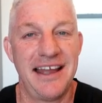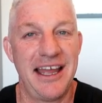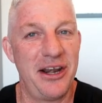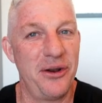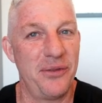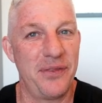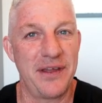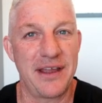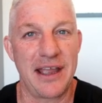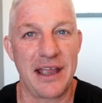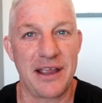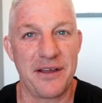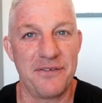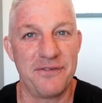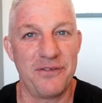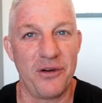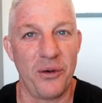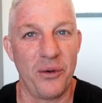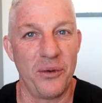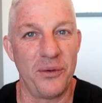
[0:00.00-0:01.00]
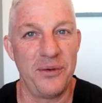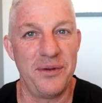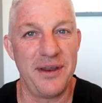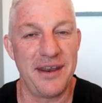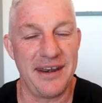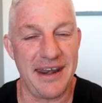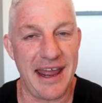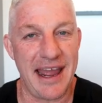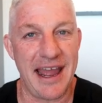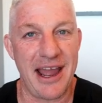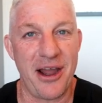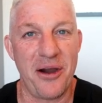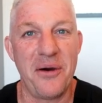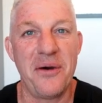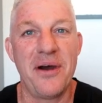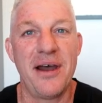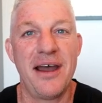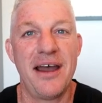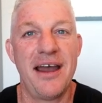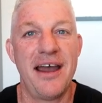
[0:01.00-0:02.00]
I don't think I could fold
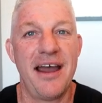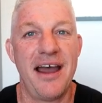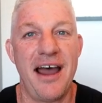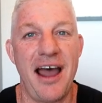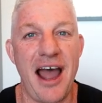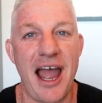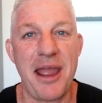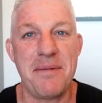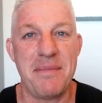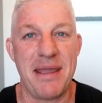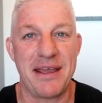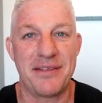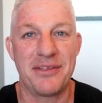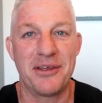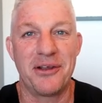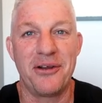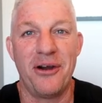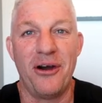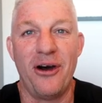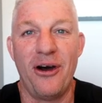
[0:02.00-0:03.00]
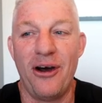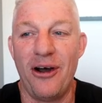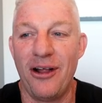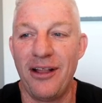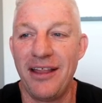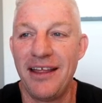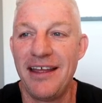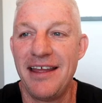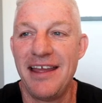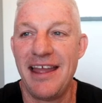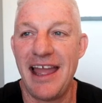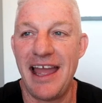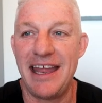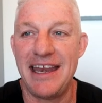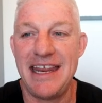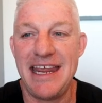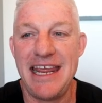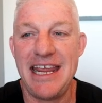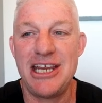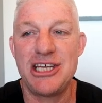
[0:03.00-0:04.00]
now. I make the call,
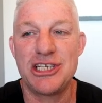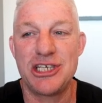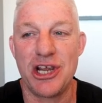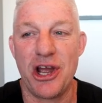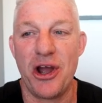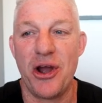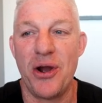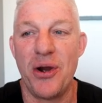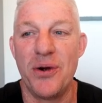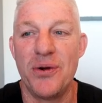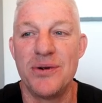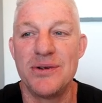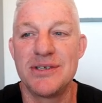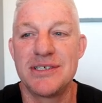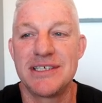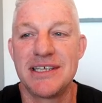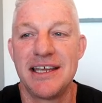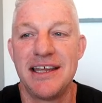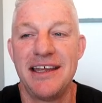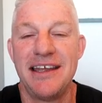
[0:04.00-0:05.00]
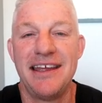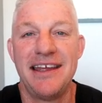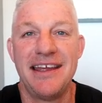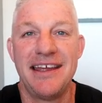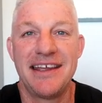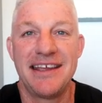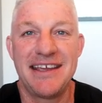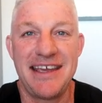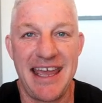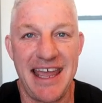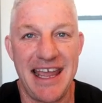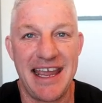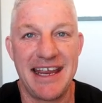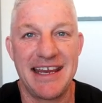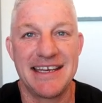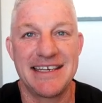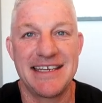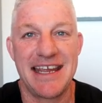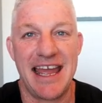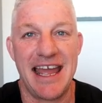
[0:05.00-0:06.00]
and he shows
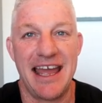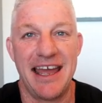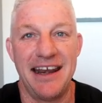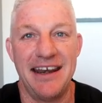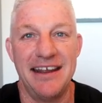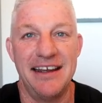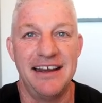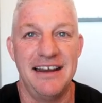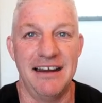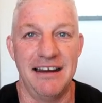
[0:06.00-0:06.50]
king ten.